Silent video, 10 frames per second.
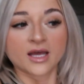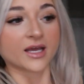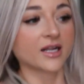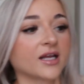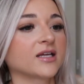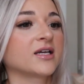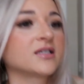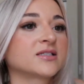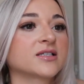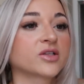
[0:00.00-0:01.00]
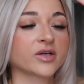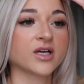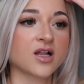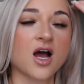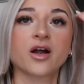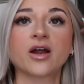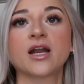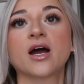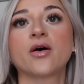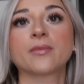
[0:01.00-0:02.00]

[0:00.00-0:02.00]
It is 3 o'clock right now.